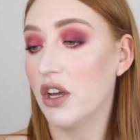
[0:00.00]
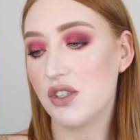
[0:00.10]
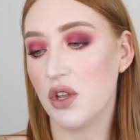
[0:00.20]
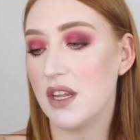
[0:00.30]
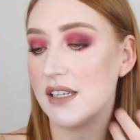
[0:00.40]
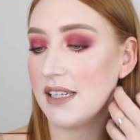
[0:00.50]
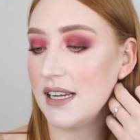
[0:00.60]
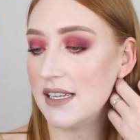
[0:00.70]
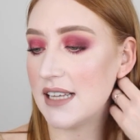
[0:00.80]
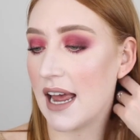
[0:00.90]
So this
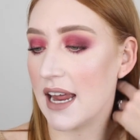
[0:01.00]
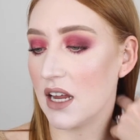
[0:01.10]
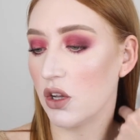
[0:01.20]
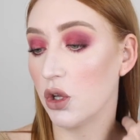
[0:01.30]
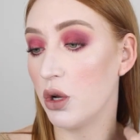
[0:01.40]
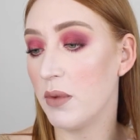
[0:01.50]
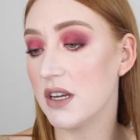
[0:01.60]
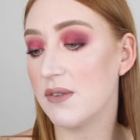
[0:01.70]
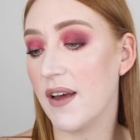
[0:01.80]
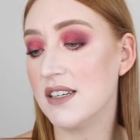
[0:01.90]
is a
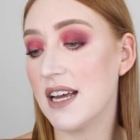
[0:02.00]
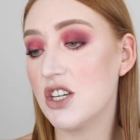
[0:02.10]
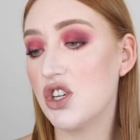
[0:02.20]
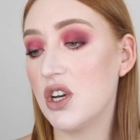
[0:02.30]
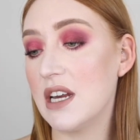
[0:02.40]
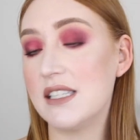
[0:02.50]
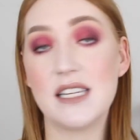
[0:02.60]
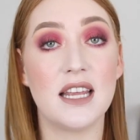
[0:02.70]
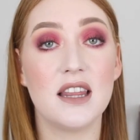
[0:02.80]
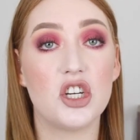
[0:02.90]
luminous foundation.
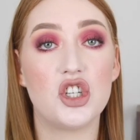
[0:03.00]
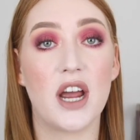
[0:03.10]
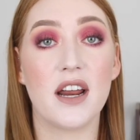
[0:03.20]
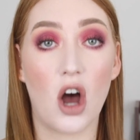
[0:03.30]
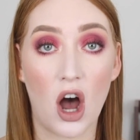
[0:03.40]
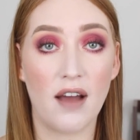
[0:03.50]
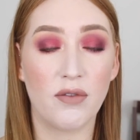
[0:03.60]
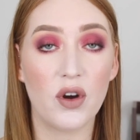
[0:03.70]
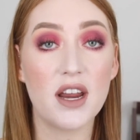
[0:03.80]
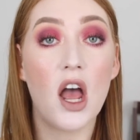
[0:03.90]
It's in the shade
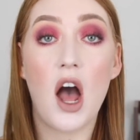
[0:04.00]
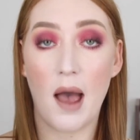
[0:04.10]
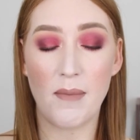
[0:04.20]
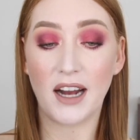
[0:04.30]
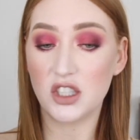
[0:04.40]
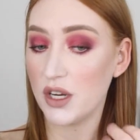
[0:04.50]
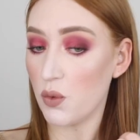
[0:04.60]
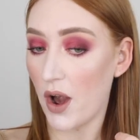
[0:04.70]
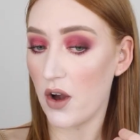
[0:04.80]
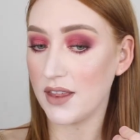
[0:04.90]
Ivory. I'm actually
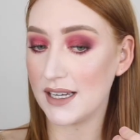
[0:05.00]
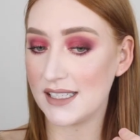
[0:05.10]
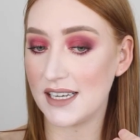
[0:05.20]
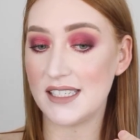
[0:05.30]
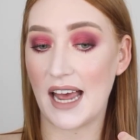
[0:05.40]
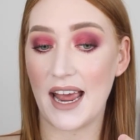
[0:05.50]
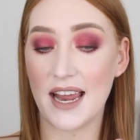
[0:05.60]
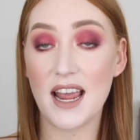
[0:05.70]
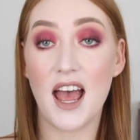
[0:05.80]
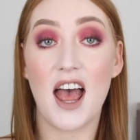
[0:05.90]
wearing this
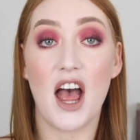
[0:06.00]
today.